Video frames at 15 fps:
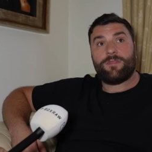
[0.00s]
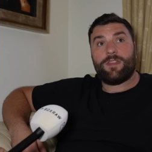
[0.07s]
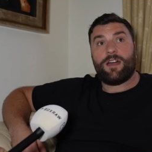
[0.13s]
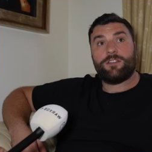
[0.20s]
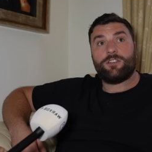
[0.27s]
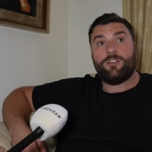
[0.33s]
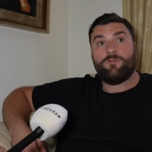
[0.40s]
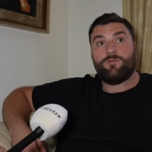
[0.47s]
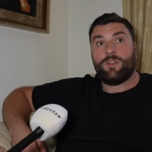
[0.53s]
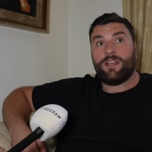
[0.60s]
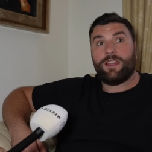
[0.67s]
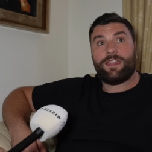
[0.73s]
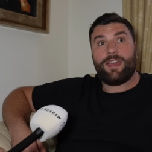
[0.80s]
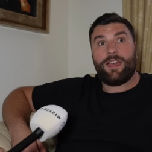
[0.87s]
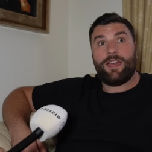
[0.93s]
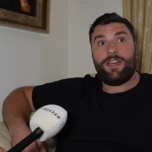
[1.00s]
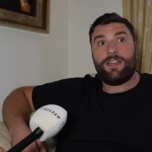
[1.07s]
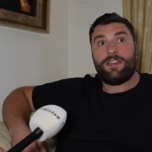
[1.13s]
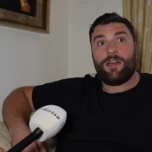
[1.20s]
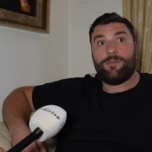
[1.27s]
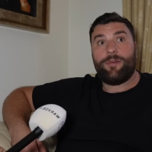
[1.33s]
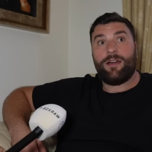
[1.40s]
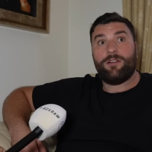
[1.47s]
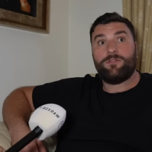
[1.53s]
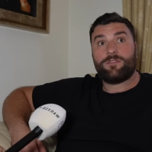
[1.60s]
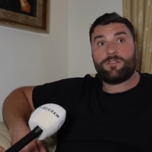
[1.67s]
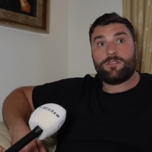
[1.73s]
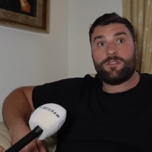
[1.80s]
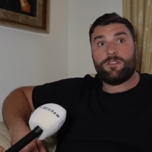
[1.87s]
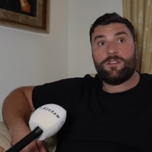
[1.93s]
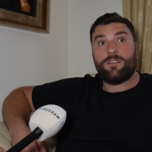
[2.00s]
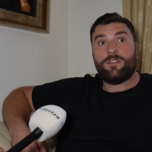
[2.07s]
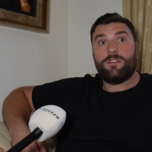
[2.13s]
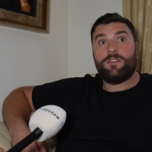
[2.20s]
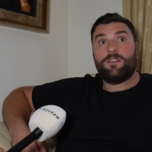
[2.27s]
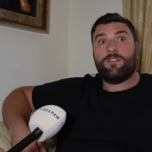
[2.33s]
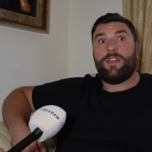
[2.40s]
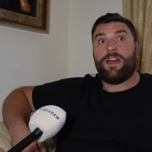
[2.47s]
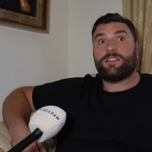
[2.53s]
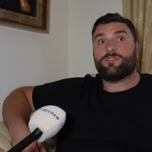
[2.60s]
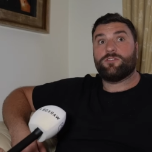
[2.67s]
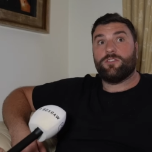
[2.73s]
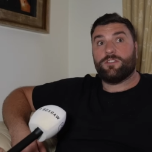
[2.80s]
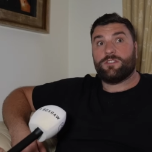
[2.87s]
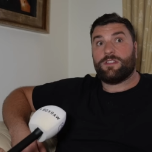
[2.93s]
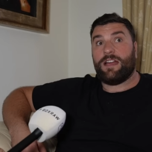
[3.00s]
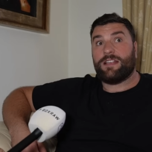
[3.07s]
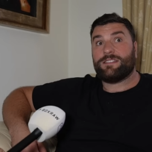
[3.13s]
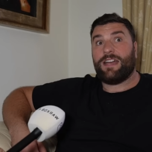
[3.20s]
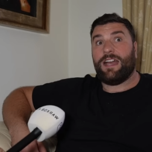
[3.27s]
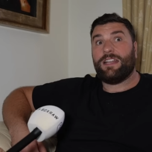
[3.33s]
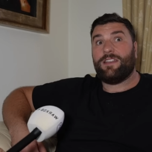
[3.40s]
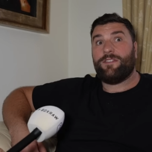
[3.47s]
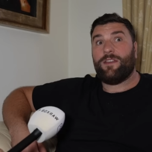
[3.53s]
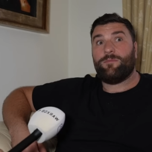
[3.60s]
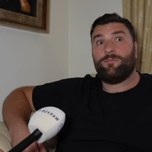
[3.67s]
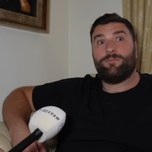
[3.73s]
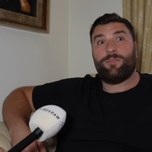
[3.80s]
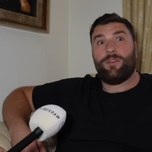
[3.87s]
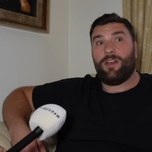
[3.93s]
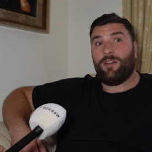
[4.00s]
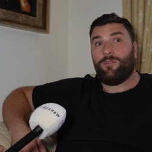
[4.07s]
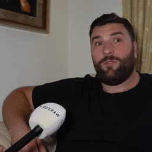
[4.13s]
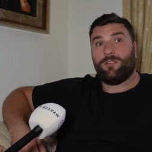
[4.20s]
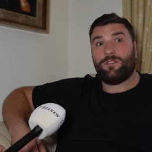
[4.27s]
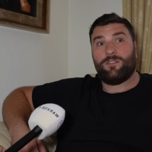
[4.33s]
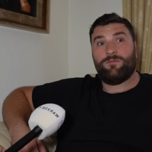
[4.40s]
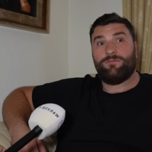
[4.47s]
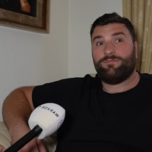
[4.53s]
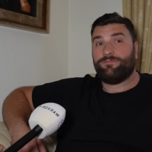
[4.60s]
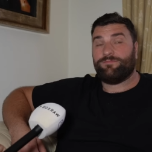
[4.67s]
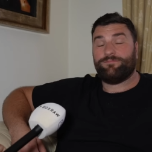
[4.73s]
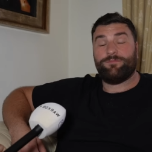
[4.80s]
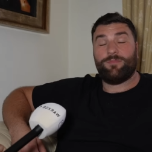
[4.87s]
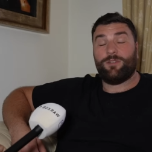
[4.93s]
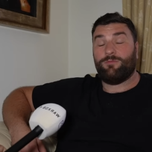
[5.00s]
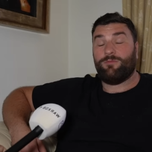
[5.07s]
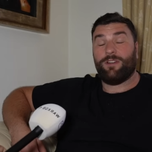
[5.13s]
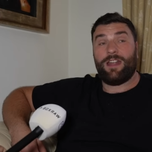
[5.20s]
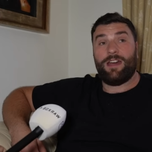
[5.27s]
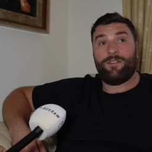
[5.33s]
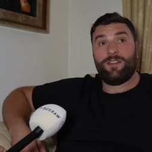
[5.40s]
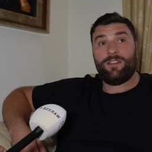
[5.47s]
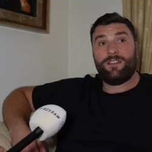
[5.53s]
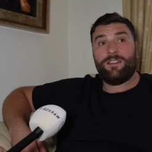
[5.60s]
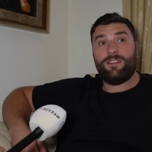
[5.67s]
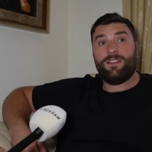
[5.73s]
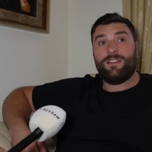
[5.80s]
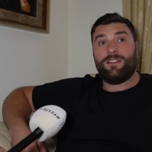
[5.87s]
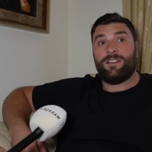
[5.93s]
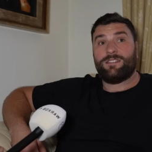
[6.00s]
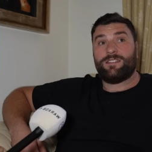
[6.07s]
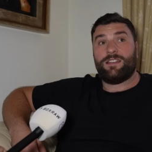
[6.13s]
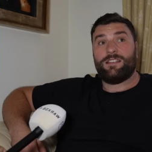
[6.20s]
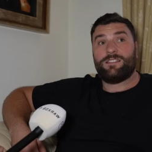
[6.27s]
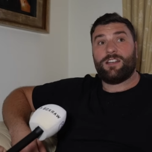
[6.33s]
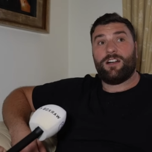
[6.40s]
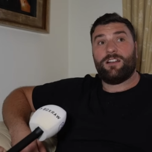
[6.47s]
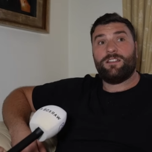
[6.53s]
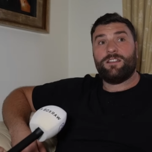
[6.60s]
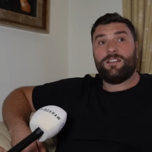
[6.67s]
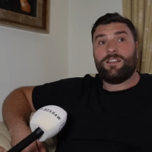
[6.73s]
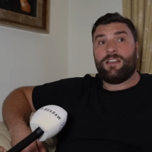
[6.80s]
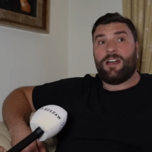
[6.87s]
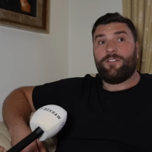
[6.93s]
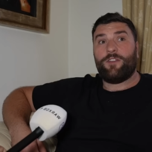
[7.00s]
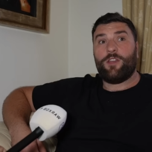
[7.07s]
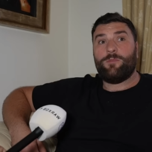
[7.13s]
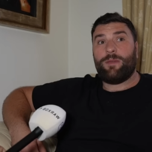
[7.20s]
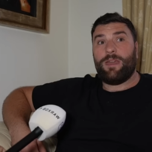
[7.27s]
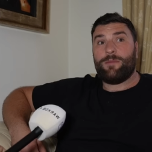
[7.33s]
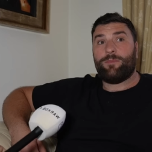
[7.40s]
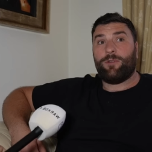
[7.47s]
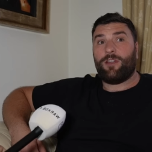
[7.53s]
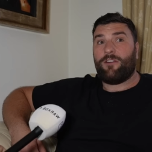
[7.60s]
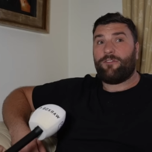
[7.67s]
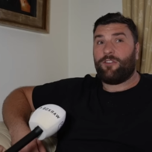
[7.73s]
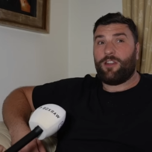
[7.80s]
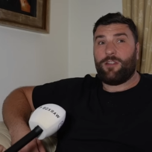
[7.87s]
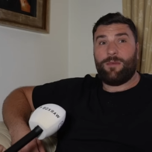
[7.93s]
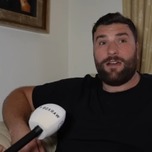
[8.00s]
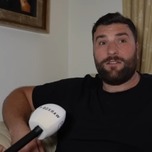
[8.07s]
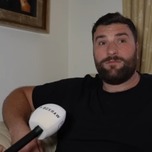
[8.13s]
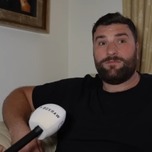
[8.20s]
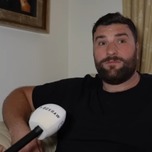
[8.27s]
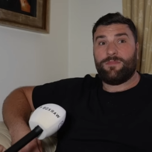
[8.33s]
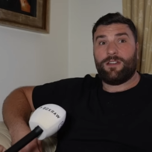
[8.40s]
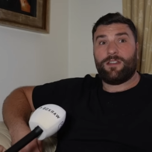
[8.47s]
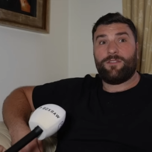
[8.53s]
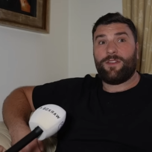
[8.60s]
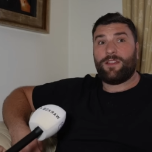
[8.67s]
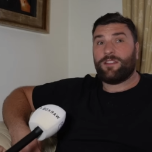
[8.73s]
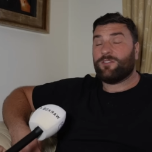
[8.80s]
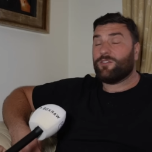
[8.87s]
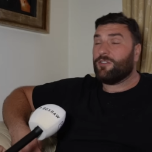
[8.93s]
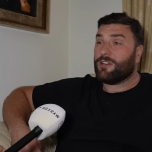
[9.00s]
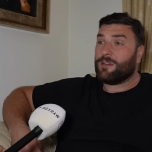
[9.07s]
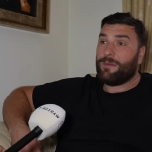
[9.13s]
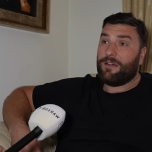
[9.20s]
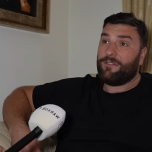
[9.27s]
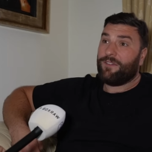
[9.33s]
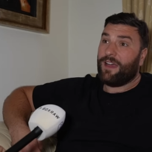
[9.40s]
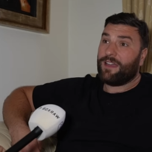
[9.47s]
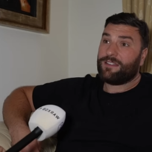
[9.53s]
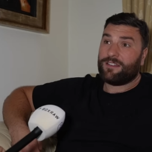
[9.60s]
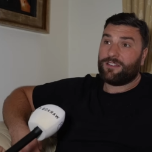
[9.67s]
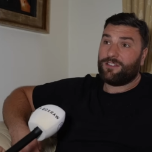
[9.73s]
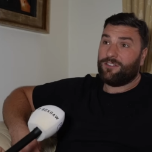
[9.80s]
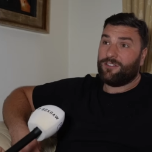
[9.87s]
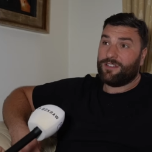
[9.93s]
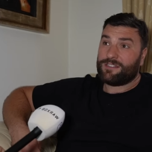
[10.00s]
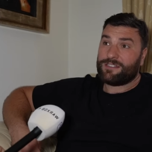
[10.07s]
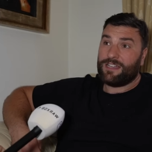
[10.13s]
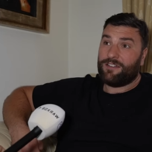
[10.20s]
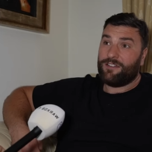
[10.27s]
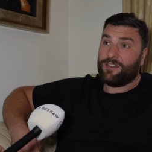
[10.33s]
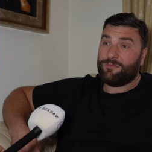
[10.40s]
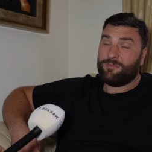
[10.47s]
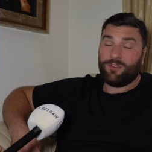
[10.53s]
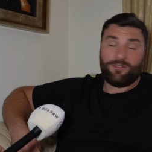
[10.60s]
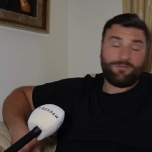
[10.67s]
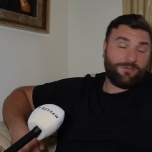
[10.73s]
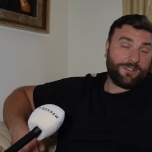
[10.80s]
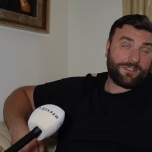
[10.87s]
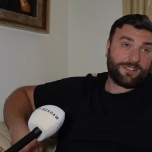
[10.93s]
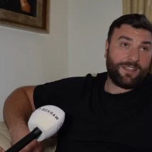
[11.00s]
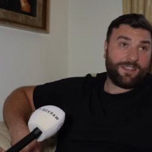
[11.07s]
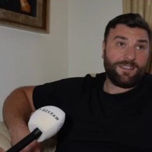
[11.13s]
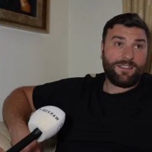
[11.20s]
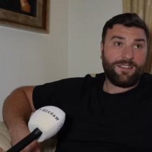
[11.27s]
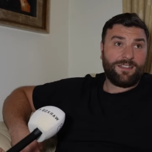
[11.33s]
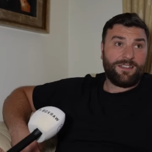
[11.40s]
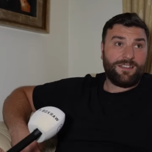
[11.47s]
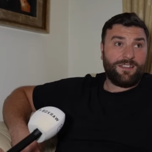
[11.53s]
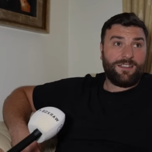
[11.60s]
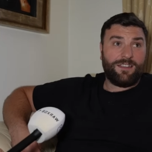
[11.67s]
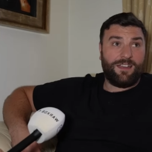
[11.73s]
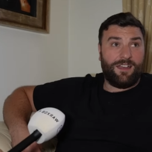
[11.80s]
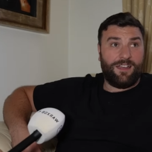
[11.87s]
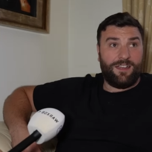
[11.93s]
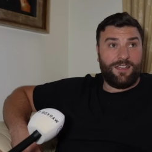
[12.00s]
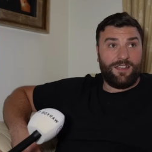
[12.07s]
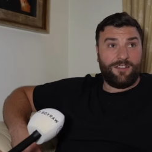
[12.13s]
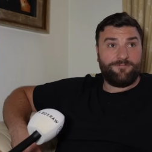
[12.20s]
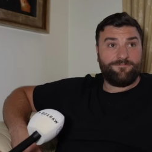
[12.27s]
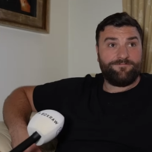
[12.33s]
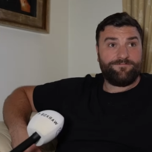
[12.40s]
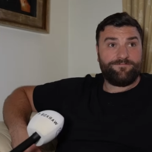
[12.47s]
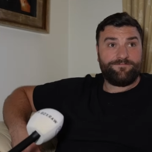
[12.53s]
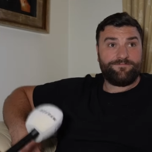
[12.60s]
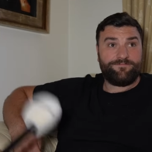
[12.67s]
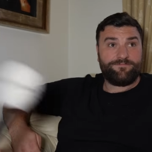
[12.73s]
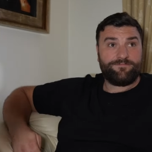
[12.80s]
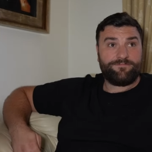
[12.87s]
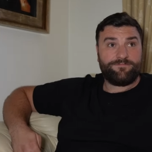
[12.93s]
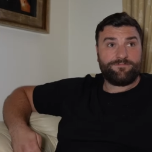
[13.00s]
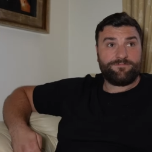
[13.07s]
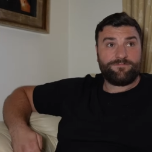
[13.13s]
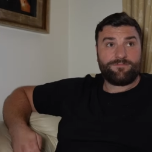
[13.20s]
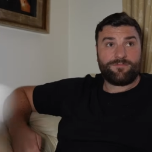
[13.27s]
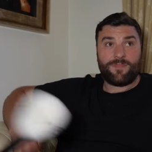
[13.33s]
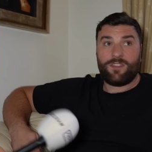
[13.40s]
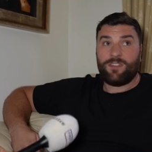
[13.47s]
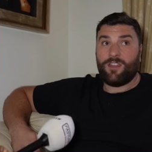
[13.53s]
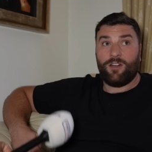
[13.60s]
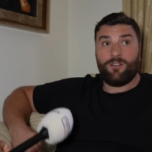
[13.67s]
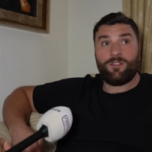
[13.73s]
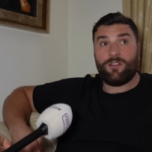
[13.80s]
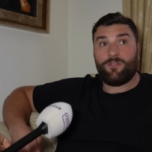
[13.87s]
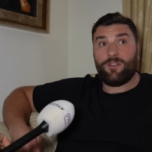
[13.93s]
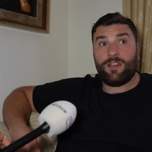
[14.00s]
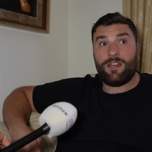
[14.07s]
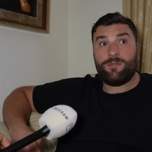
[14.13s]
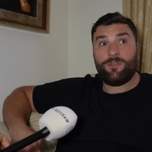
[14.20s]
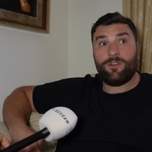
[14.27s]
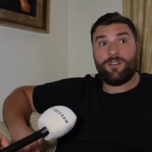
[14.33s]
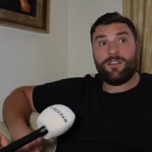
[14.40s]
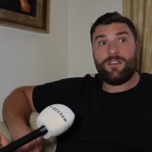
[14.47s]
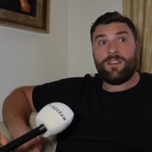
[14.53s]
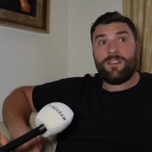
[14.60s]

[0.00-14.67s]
I don't really care about that sort that side of it. Uh, want the whatever. Listen, he's got a few people offering him out, and I think they're talking about fighting and all this carry on, but we'll see. Um, Would you want to see him fight? No, not really. But